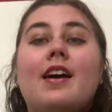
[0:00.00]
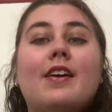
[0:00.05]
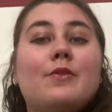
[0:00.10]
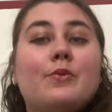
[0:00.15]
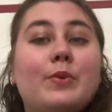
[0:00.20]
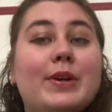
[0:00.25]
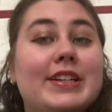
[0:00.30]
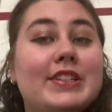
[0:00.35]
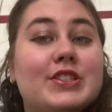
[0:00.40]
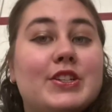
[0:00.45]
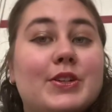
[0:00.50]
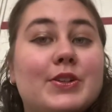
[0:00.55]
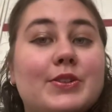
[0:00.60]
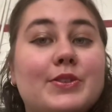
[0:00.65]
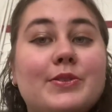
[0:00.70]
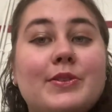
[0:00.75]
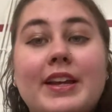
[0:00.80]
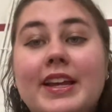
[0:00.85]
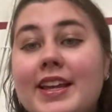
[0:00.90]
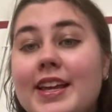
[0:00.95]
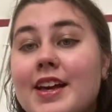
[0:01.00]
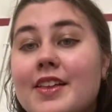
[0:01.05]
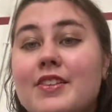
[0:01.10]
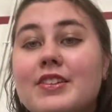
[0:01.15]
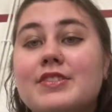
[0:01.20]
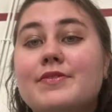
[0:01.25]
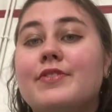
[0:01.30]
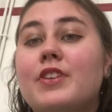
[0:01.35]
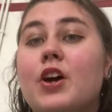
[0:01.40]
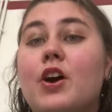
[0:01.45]
week two here,
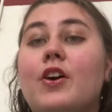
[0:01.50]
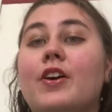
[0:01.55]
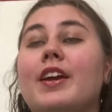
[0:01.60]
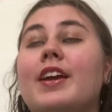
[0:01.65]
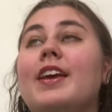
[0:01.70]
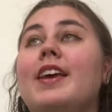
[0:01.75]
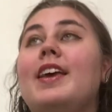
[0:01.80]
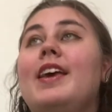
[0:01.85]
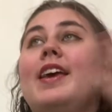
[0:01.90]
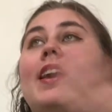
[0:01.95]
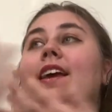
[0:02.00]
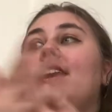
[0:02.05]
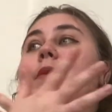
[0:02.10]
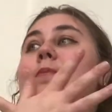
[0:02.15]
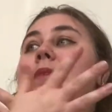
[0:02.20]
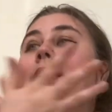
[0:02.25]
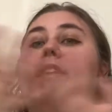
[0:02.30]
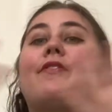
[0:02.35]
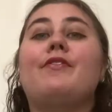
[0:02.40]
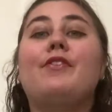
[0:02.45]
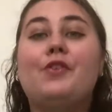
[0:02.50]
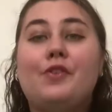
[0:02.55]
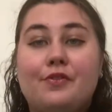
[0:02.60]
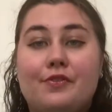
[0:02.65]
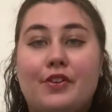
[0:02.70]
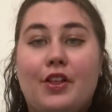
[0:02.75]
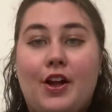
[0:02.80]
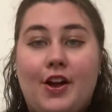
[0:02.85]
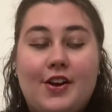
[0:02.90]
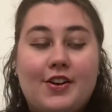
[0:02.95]
this vlog can be a full
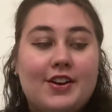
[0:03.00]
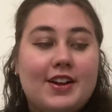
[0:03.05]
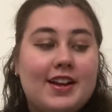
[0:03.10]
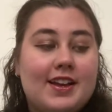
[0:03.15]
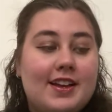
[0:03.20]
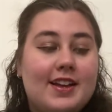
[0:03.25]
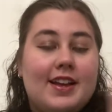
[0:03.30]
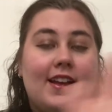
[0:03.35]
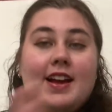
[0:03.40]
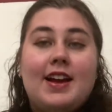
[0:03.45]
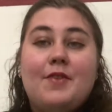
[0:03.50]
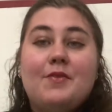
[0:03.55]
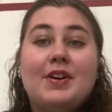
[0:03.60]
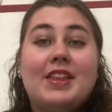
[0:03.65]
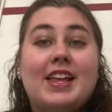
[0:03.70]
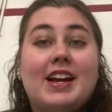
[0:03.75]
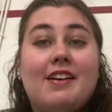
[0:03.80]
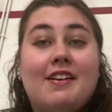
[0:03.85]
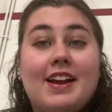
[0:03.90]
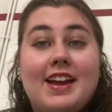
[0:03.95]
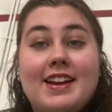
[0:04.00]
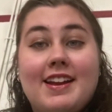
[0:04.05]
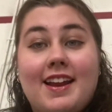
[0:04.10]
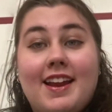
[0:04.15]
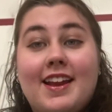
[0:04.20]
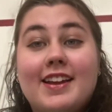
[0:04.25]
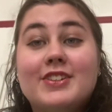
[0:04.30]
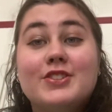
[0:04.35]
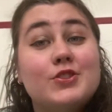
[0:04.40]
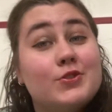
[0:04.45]
vlog without
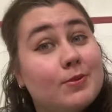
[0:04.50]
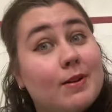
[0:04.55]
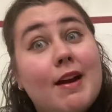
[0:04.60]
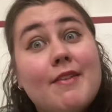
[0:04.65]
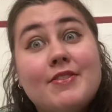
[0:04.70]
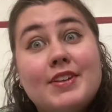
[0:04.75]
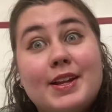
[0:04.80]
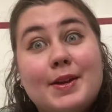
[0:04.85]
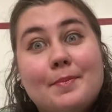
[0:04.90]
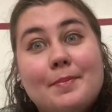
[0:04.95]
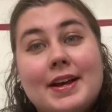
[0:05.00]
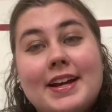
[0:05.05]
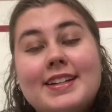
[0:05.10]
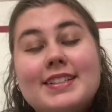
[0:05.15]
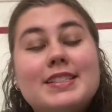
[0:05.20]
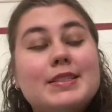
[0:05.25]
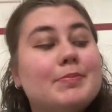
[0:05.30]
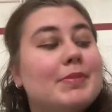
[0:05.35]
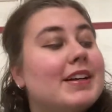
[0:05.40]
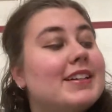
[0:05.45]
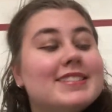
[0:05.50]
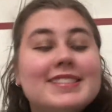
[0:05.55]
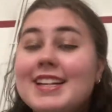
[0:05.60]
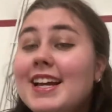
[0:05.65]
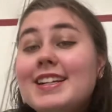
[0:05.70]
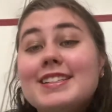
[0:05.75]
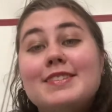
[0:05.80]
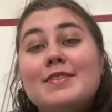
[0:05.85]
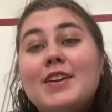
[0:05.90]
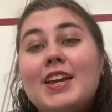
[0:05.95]
any traveling bits, because
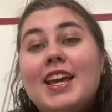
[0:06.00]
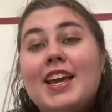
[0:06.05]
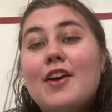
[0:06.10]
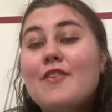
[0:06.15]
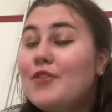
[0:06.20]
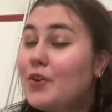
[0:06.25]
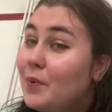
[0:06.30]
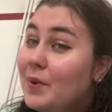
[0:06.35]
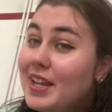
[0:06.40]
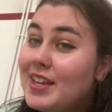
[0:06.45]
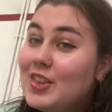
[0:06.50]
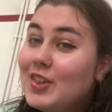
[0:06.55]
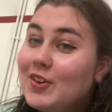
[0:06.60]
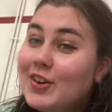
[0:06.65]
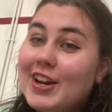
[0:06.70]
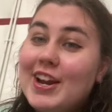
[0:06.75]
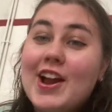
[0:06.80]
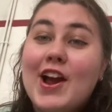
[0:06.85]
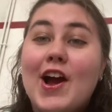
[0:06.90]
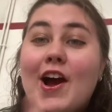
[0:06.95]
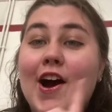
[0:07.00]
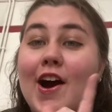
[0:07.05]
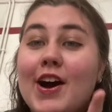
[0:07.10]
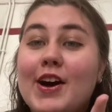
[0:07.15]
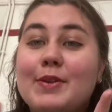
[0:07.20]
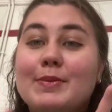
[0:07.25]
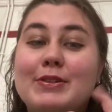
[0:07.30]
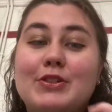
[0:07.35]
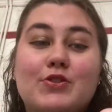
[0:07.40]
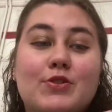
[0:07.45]
next week for week three
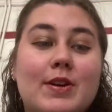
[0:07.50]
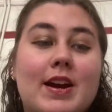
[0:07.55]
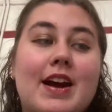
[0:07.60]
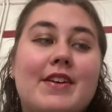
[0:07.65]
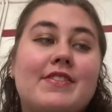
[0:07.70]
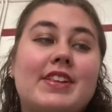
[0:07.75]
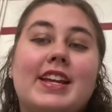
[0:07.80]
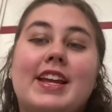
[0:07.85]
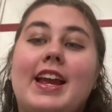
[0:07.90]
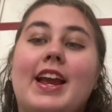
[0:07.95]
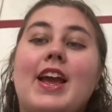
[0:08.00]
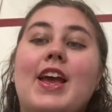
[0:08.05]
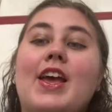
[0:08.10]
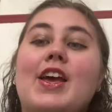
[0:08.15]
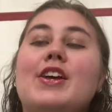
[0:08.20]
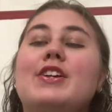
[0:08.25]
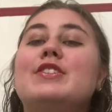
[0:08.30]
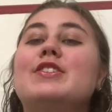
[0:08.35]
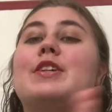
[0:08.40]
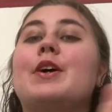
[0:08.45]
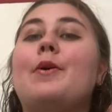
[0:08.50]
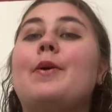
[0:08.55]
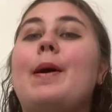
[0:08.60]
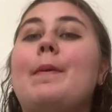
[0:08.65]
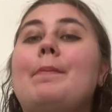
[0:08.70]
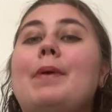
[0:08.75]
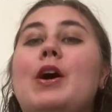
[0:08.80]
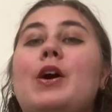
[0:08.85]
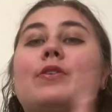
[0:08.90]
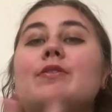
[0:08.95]
I'll be traveling. So I
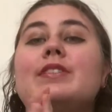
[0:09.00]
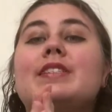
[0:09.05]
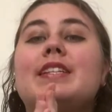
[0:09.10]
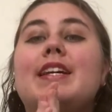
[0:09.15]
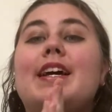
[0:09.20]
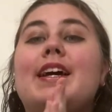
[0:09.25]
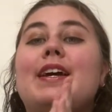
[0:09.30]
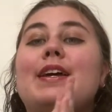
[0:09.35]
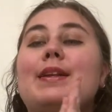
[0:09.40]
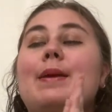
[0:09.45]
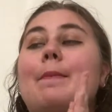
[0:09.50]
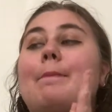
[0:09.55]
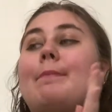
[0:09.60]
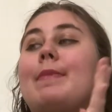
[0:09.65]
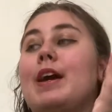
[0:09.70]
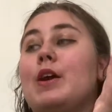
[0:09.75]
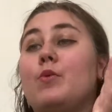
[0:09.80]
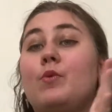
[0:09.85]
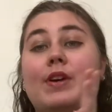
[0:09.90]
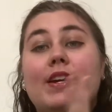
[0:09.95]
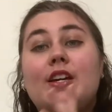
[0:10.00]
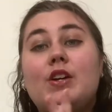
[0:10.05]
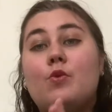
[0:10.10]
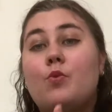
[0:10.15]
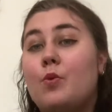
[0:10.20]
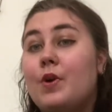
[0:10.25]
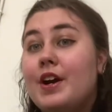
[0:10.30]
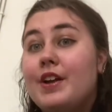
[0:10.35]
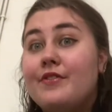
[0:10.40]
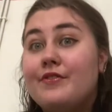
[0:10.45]
posted my
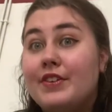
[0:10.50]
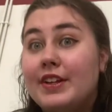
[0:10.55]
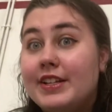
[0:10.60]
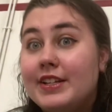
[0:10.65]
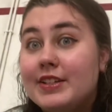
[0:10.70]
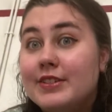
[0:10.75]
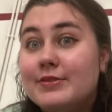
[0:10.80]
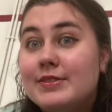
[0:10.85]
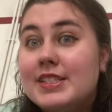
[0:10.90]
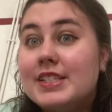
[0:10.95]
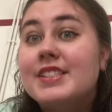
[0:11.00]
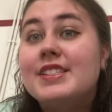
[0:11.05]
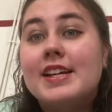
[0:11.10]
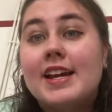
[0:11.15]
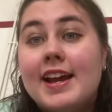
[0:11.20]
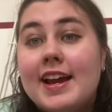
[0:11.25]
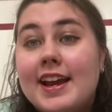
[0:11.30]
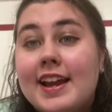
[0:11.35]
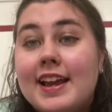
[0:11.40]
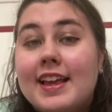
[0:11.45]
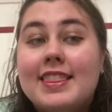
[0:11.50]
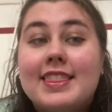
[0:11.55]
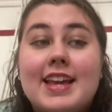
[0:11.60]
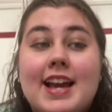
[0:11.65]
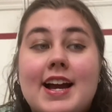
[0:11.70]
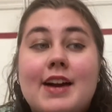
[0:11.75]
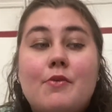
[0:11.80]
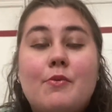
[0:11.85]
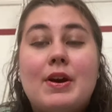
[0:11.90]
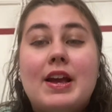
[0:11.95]
week one video today
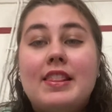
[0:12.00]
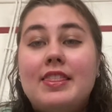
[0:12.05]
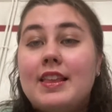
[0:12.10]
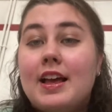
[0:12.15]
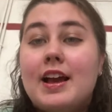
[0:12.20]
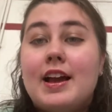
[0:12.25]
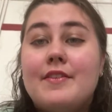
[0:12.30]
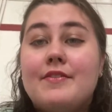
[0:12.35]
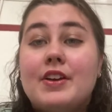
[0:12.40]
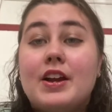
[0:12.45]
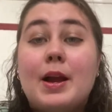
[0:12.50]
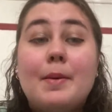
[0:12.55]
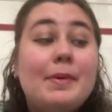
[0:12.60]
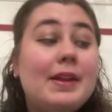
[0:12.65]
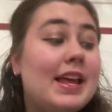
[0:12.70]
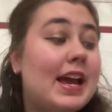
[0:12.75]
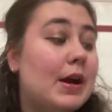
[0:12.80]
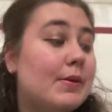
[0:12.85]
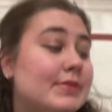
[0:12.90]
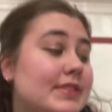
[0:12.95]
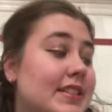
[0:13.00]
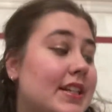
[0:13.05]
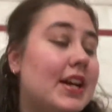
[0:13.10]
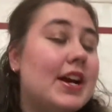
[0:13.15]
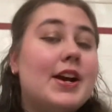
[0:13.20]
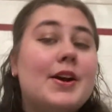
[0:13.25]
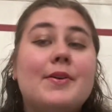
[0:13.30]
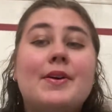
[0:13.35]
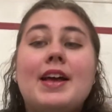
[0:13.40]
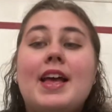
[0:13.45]
that went live a couple hours
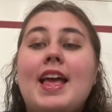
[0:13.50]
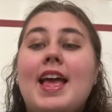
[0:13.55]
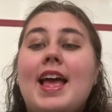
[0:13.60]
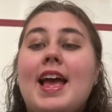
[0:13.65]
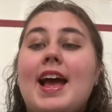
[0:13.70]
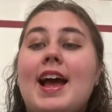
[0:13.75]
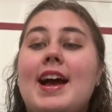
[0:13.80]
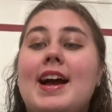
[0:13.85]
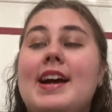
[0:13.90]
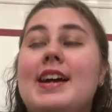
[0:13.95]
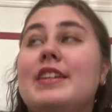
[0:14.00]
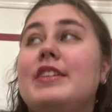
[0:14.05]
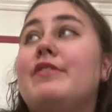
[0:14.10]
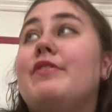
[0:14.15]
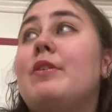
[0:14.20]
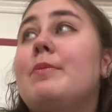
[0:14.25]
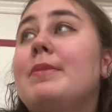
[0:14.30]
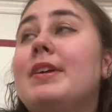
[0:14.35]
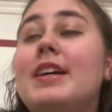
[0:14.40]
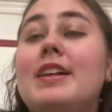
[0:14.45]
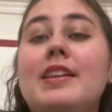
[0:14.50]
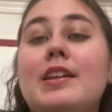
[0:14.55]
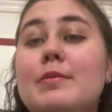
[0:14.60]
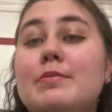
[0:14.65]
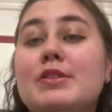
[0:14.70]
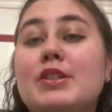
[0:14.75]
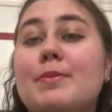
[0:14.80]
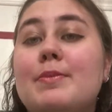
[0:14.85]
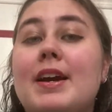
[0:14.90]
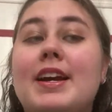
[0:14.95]
ago, and from the
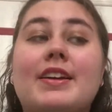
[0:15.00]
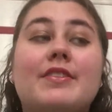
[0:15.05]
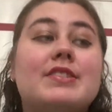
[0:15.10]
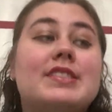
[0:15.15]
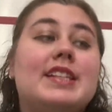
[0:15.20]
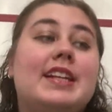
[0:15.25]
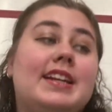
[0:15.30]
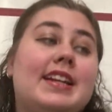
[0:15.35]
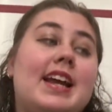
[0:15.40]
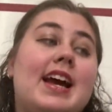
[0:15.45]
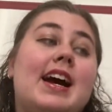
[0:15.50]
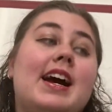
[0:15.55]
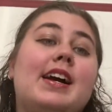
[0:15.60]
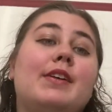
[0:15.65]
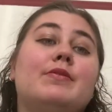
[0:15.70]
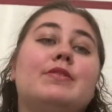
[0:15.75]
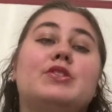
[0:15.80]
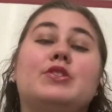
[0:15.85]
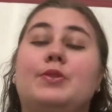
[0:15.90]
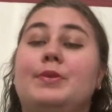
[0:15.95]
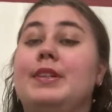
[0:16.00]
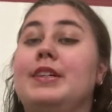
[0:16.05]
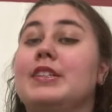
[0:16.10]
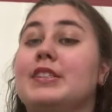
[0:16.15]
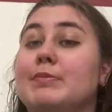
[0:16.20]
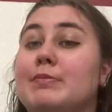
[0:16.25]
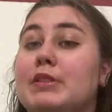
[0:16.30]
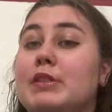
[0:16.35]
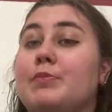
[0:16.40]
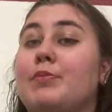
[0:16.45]
clips you might have seen, I was doing
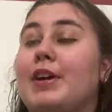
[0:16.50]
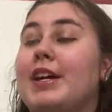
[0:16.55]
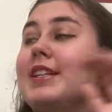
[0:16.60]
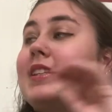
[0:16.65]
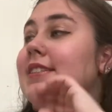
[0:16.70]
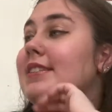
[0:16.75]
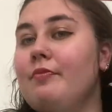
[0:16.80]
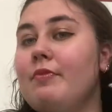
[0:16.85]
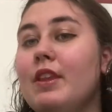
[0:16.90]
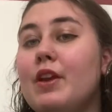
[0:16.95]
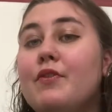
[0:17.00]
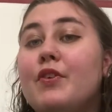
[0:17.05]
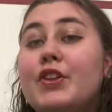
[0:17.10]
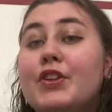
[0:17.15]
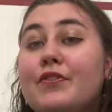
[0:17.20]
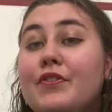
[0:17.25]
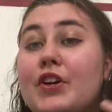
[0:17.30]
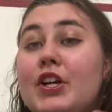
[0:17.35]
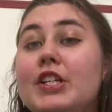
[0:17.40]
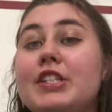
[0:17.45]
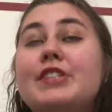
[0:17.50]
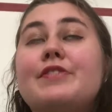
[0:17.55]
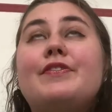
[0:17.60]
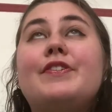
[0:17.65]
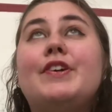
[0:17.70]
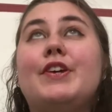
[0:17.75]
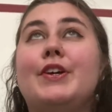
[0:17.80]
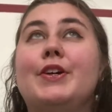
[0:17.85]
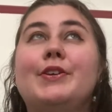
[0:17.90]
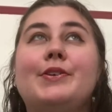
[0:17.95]
some sprints. For the first
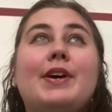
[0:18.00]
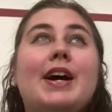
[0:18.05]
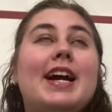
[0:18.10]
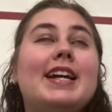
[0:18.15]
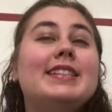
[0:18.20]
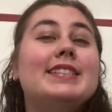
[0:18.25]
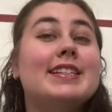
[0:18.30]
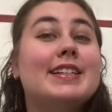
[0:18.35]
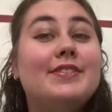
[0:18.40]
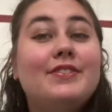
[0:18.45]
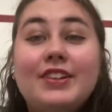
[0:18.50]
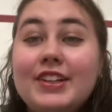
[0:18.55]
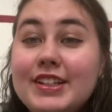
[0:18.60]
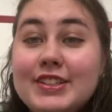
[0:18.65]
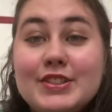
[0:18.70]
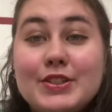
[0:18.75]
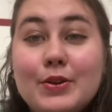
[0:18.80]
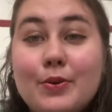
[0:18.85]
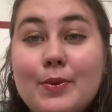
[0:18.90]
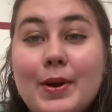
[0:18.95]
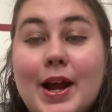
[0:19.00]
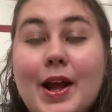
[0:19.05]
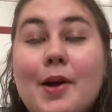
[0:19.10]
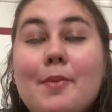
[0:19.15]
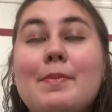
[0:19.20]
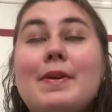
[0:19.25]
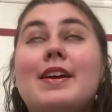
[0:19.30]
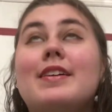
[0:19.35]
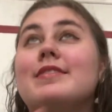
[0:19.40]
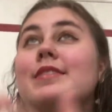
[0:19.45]
few, I didn't really do well
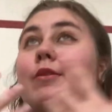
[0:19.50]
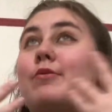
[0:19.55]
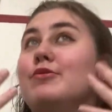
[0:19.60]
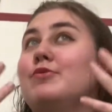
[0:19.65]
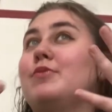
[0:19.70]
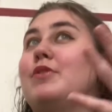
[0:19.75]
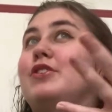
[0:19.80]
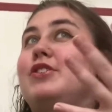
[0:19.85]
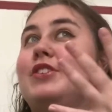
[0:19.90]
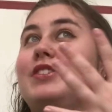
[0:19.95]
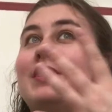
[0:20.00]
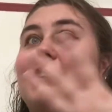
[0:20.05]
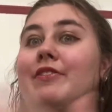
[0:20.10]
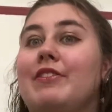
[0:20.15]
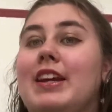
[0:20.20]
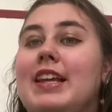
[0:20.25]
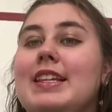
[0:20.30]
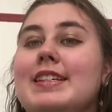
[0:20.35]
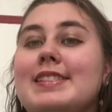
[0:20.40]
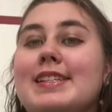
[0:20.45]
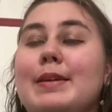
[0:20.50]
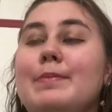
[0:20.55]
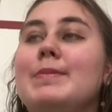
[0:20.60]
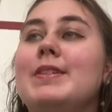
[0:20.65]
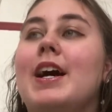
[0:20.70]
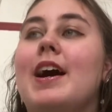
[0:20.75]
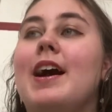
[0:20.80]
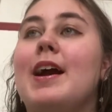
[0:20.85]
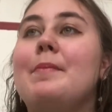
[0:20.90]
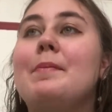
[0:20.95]
because I was watching something at the same
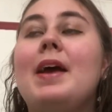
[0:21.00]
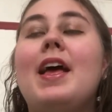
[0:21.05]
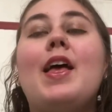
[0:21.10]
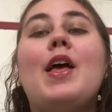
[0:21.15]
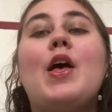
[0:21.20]
time.